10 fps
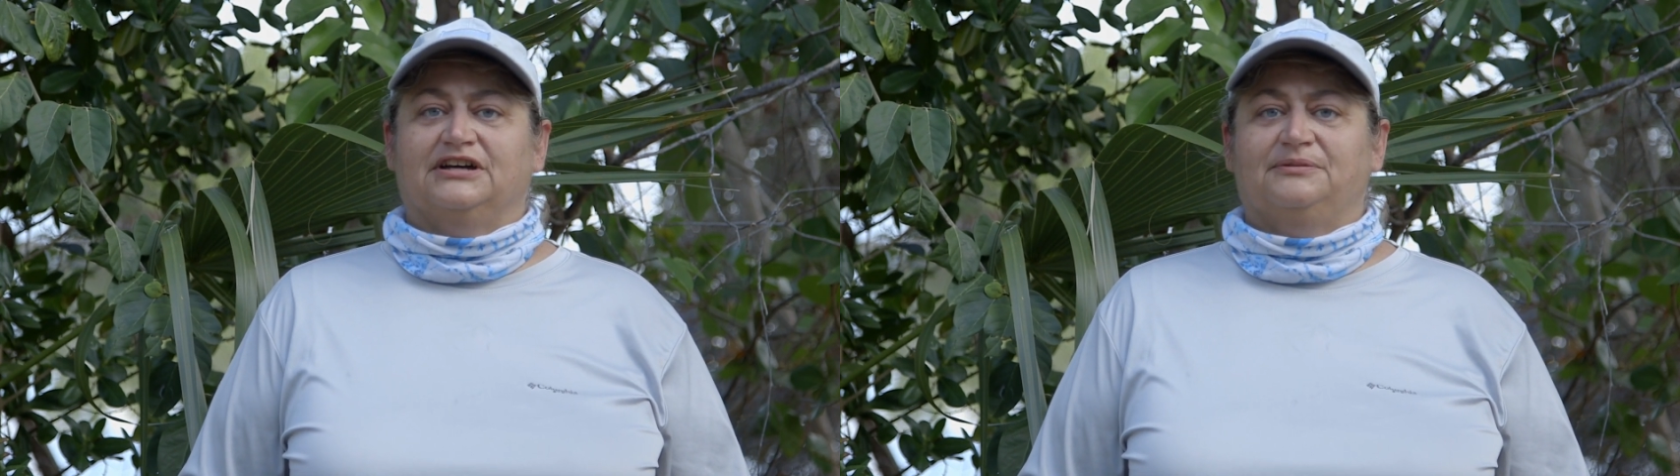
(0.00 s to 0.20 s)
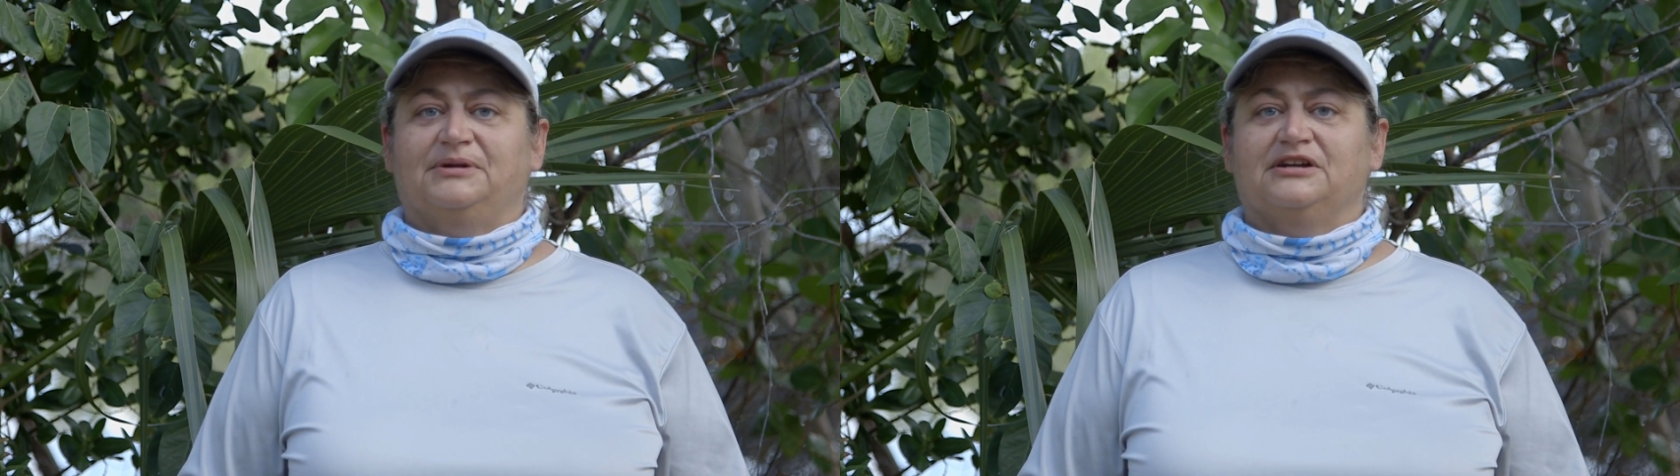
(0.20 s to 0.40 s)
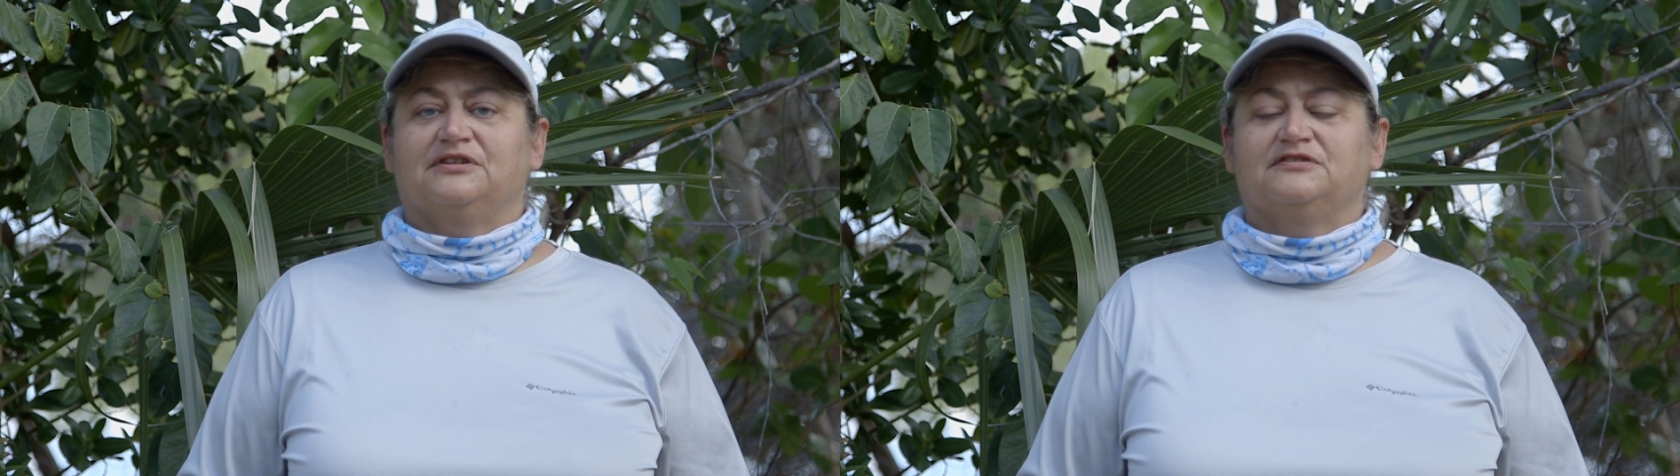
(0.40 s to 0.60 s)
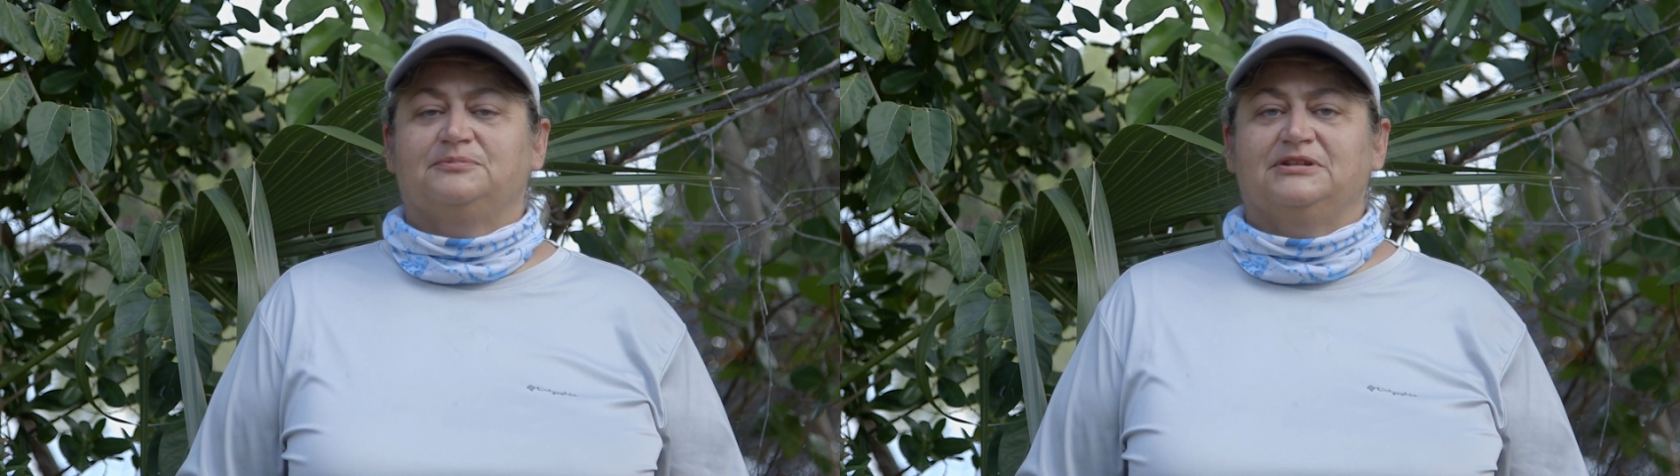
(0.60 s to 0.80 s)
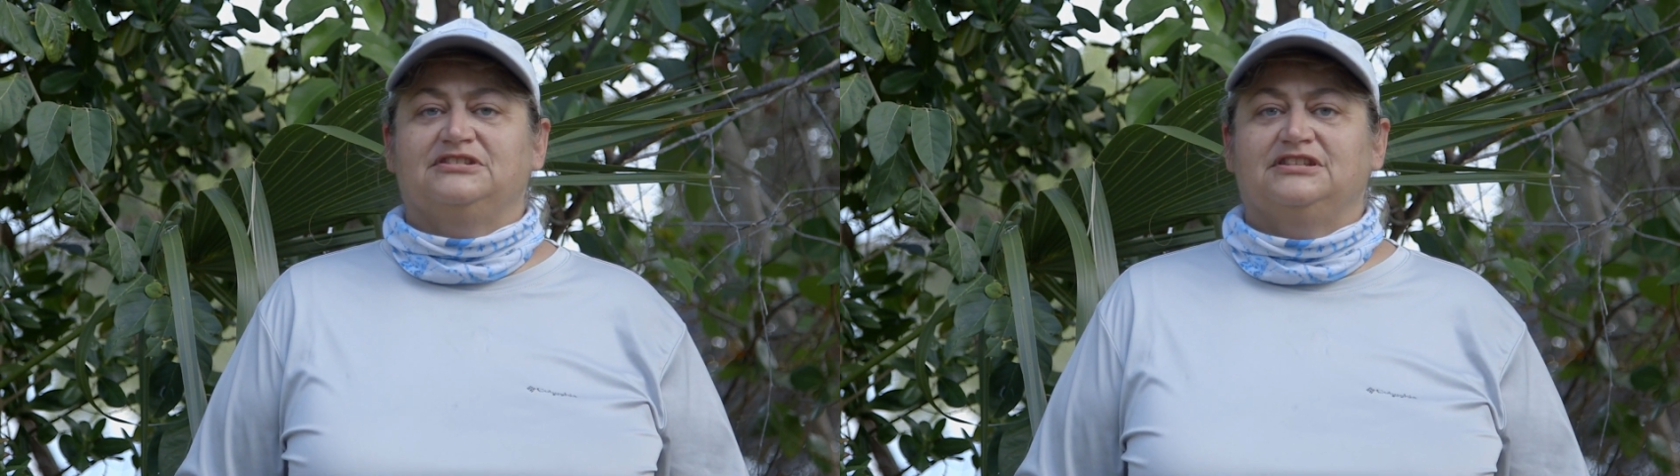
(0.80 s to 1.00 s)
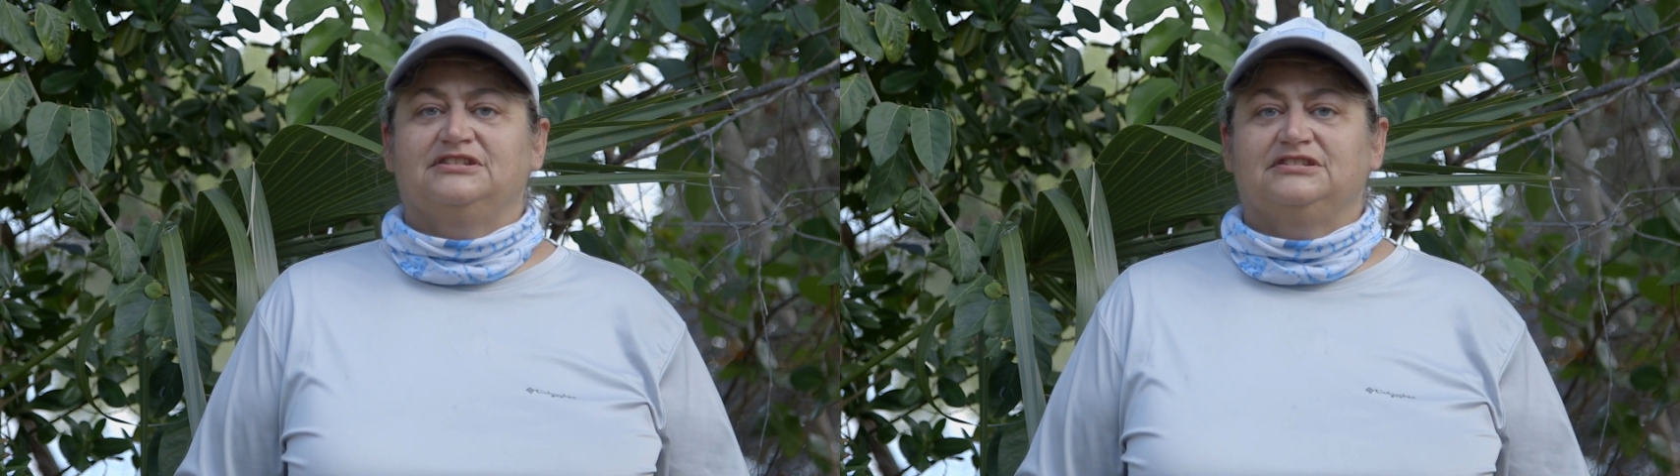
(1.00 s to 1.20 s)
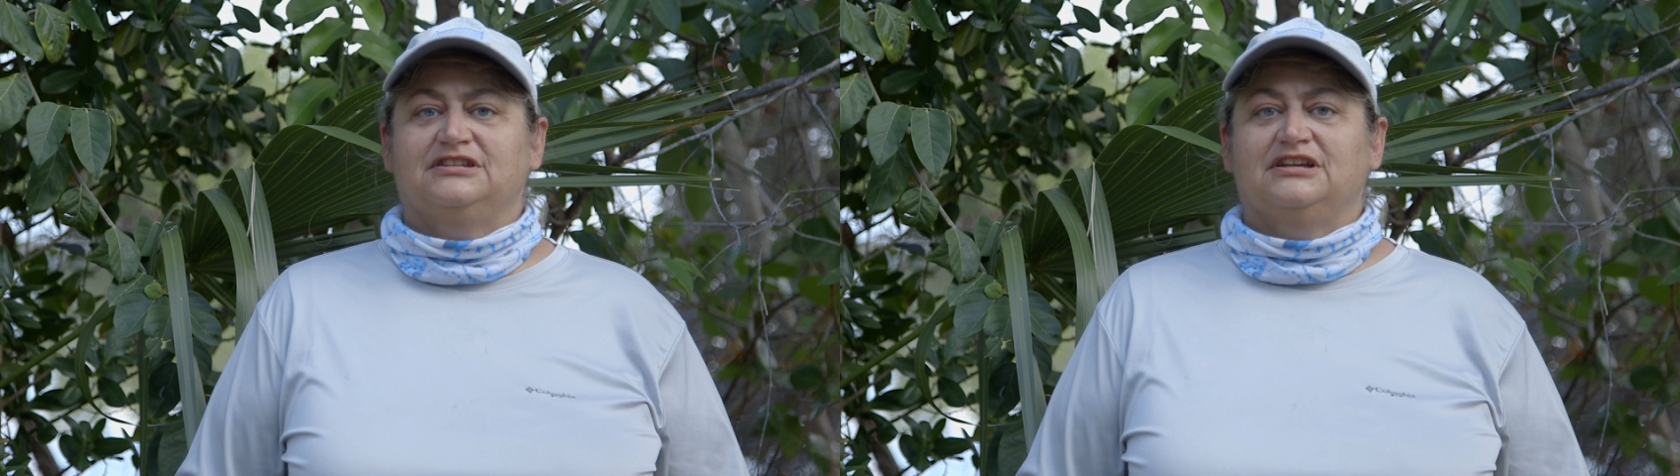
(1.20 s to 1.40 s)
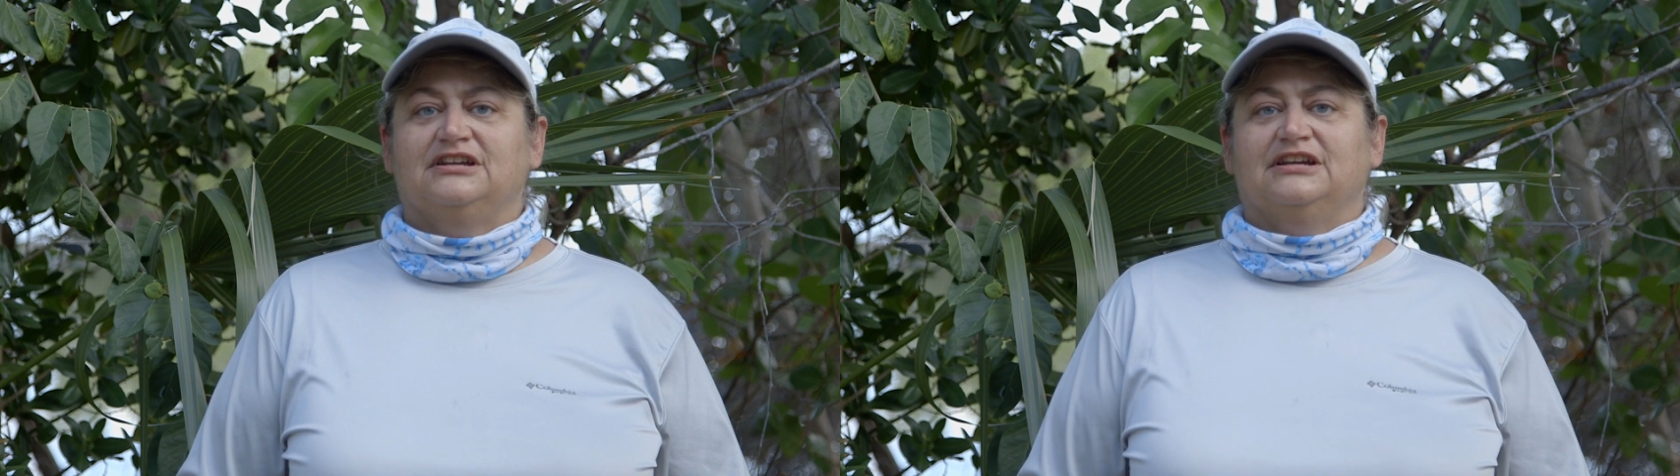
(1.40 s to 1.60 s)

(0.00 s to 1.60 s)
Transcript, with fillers: non-mangrove species